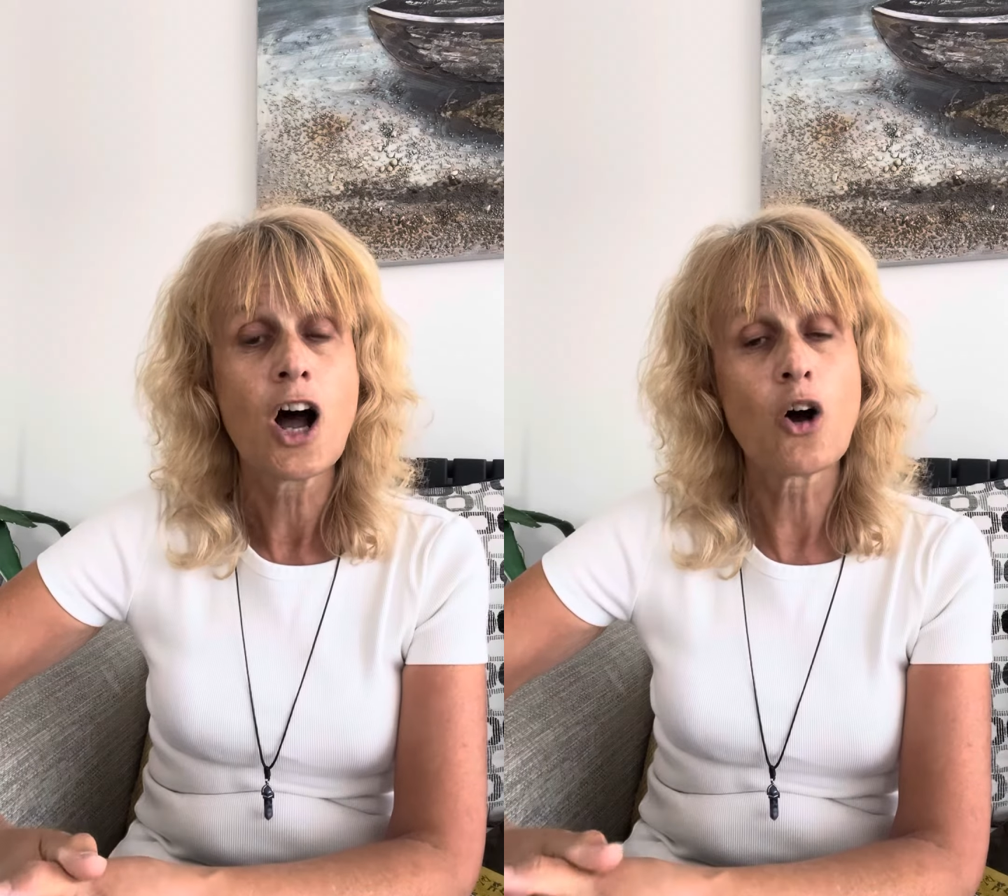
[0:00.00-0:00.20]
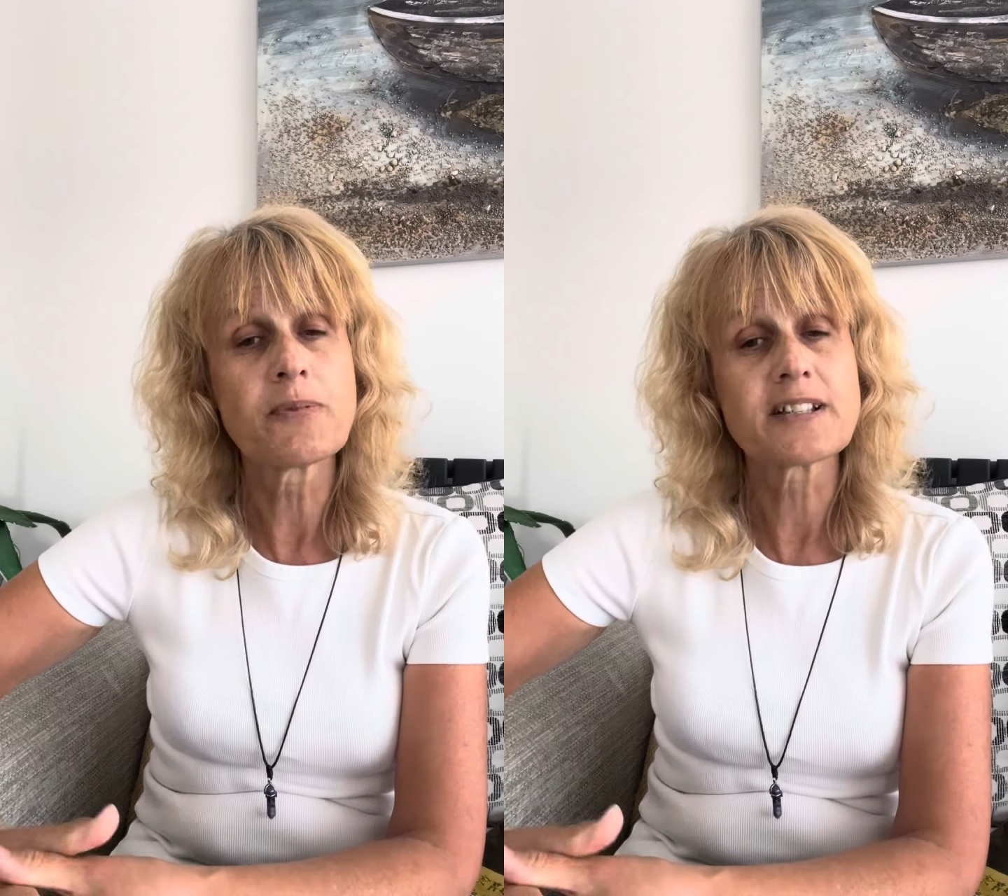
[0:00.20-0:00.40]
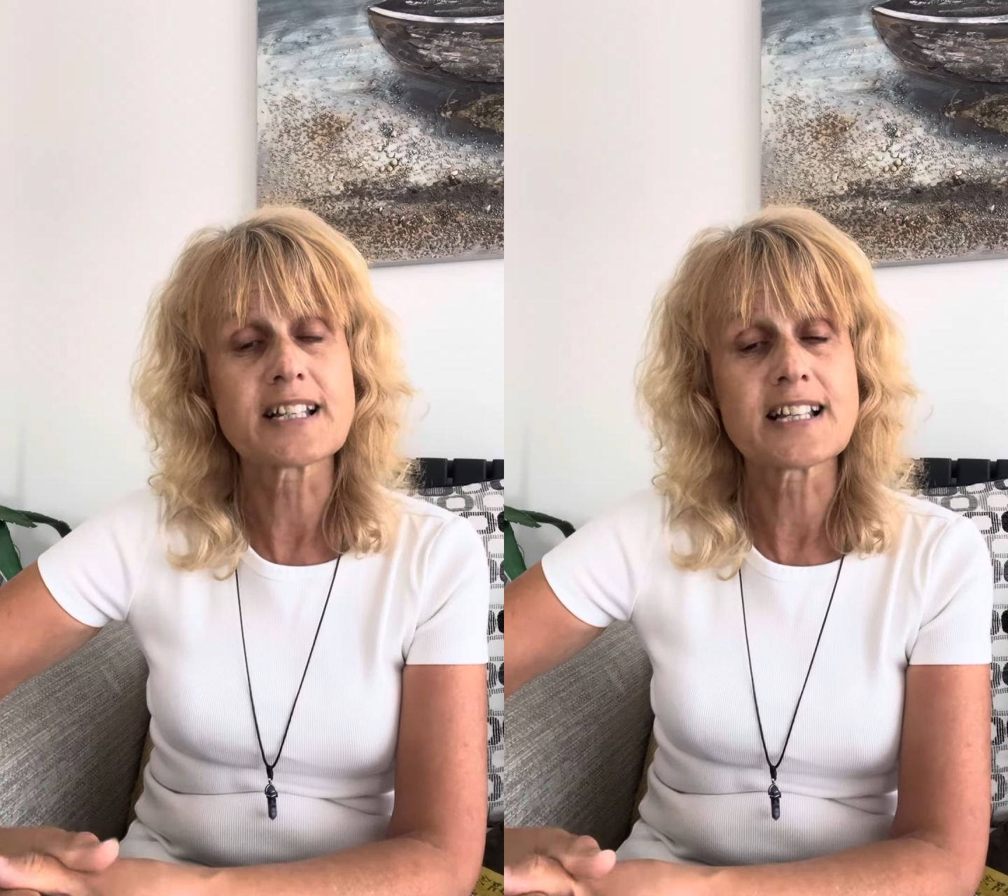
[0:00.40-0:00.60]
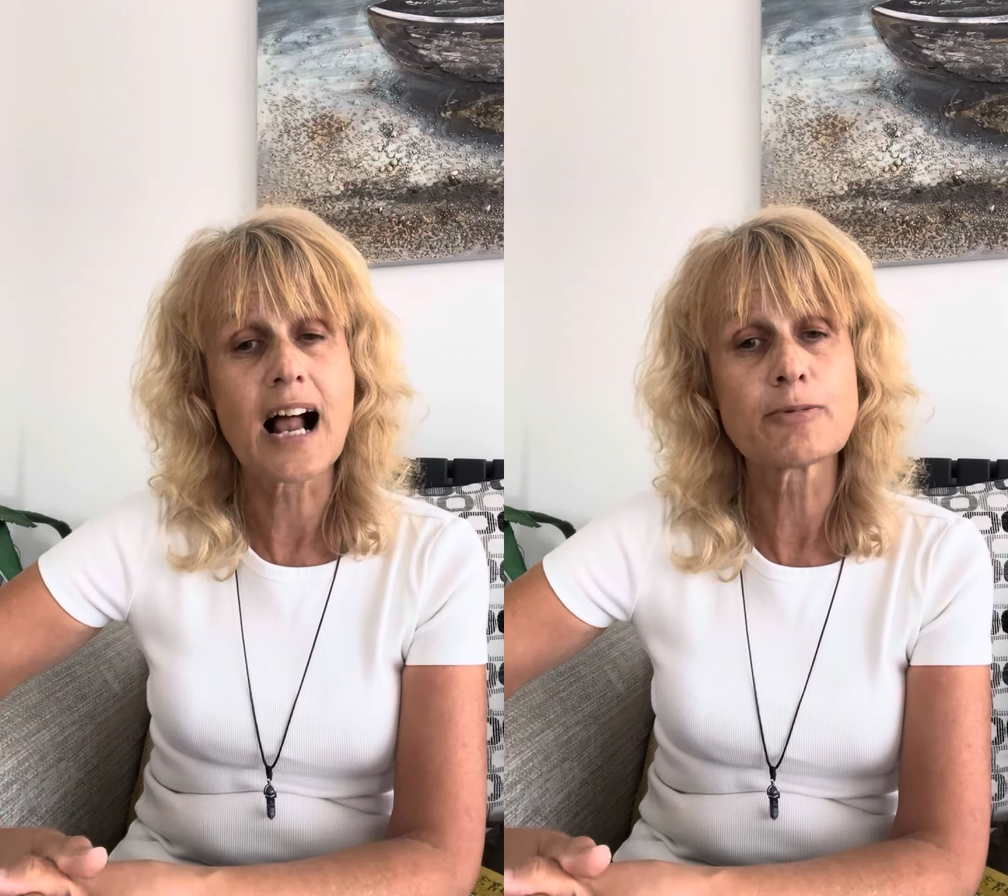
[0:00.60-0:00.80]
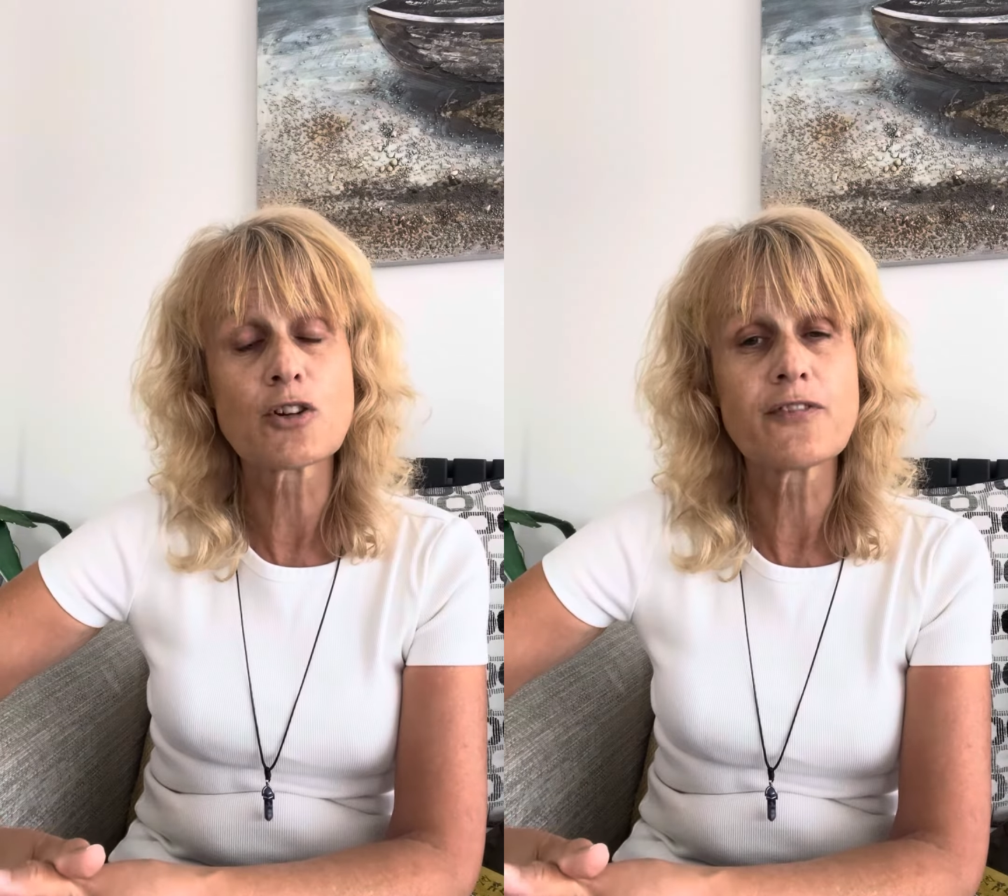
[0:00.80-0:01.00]
Hope this has
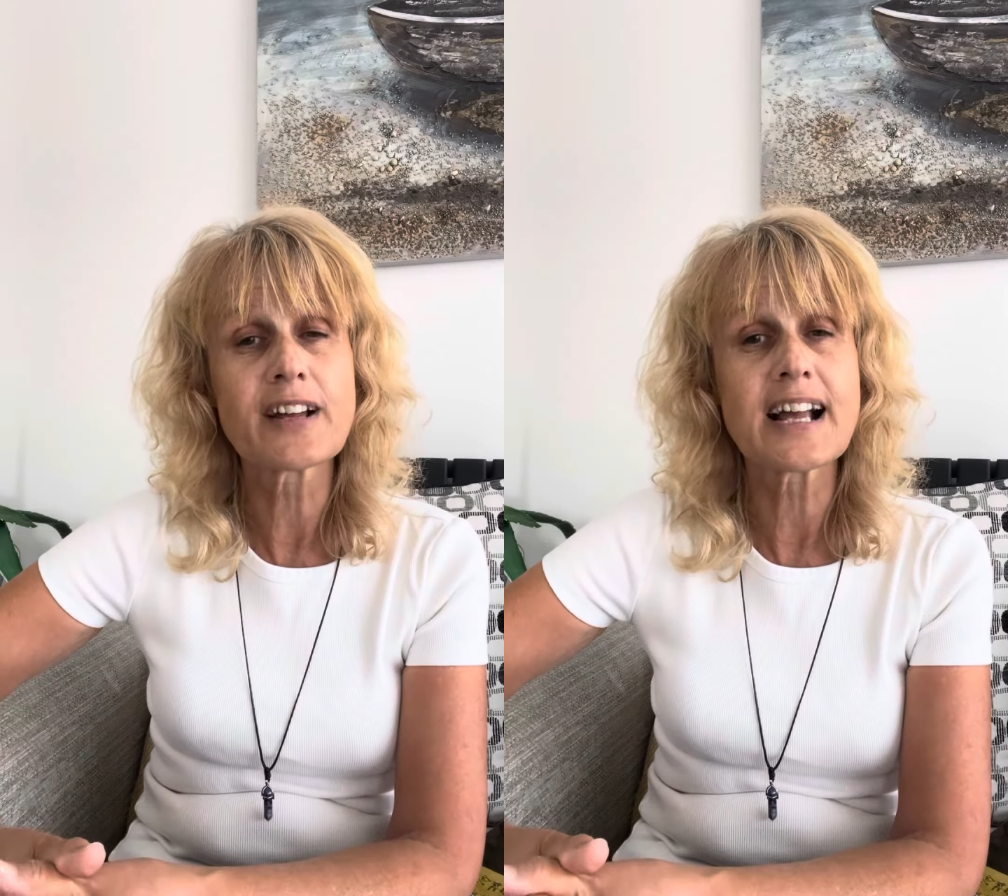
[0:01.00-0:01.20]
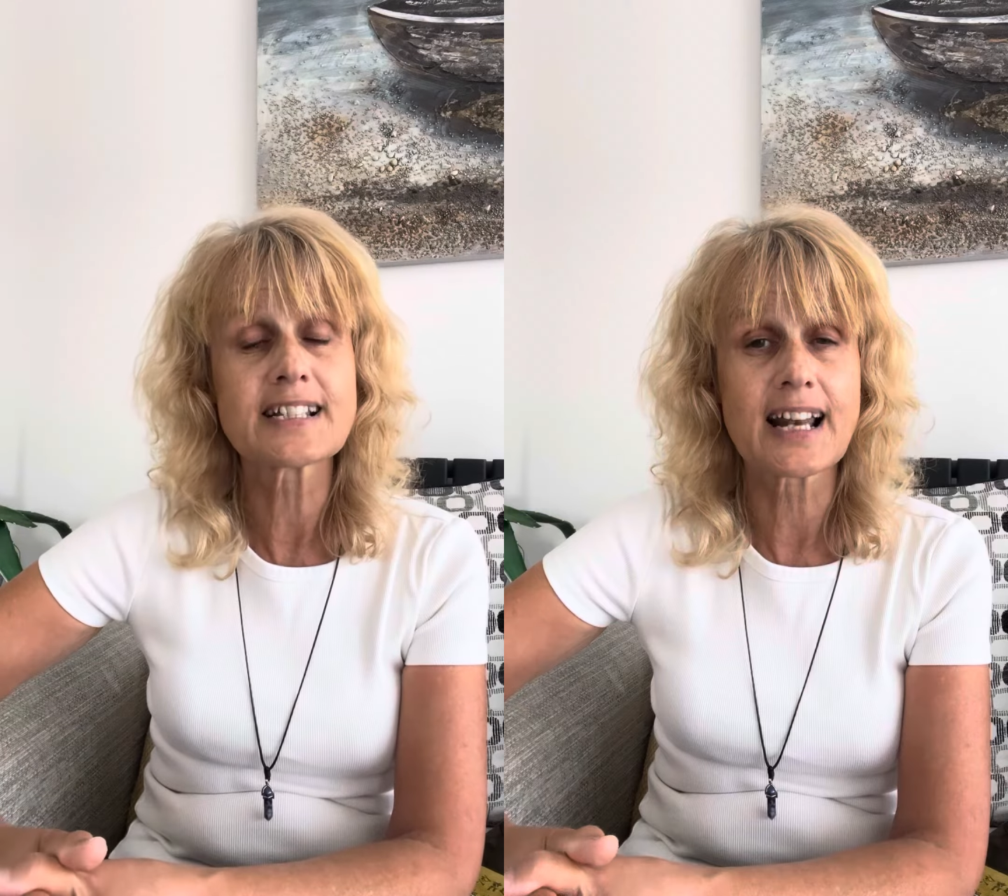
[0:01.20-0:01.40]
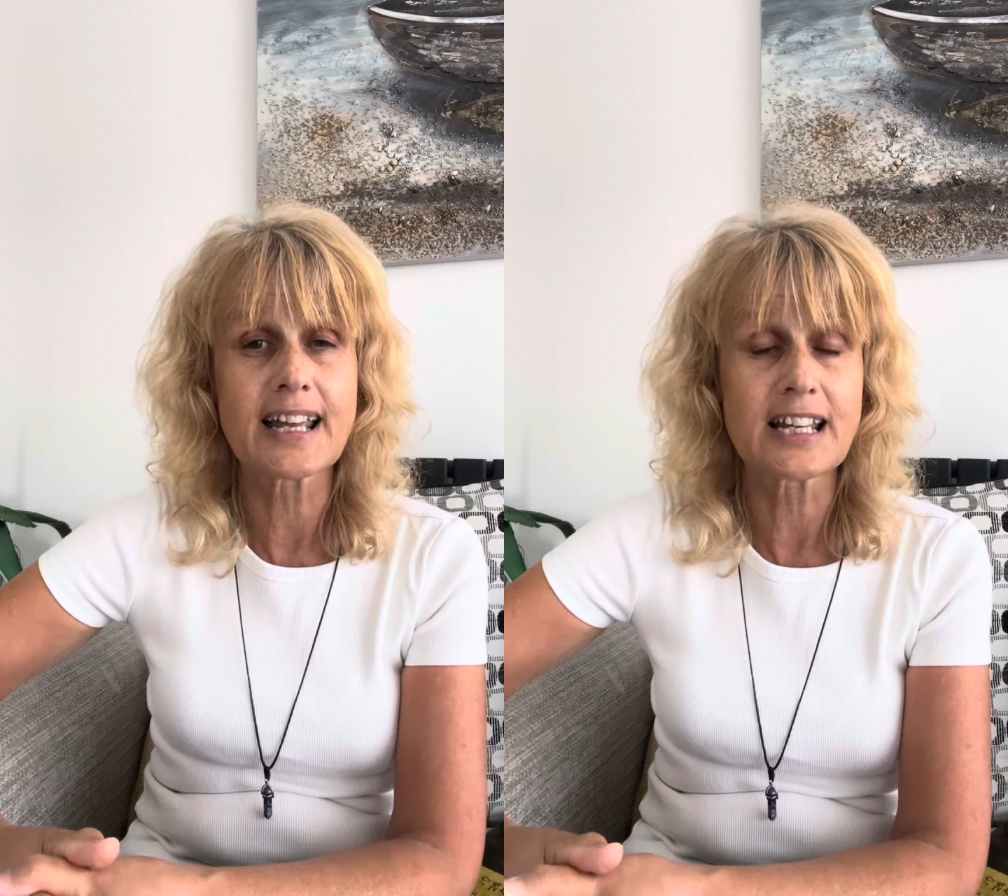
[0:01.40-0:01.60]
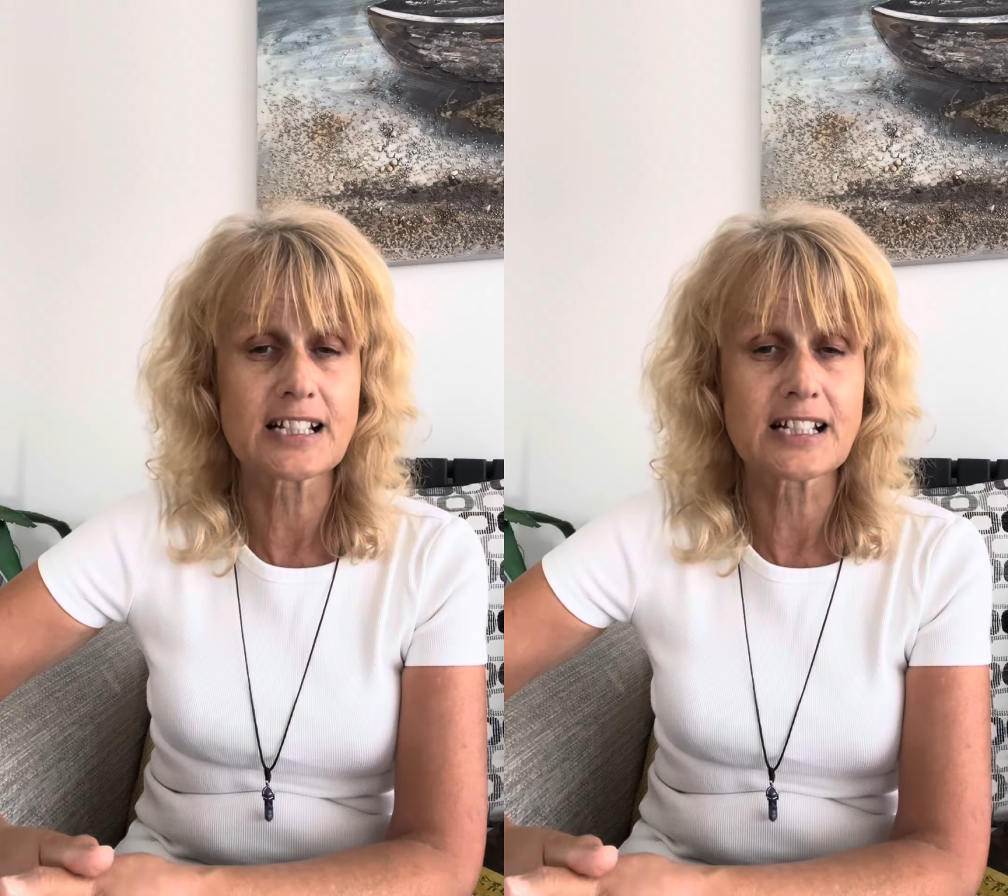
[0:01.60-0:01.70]
helped. Don't forget to like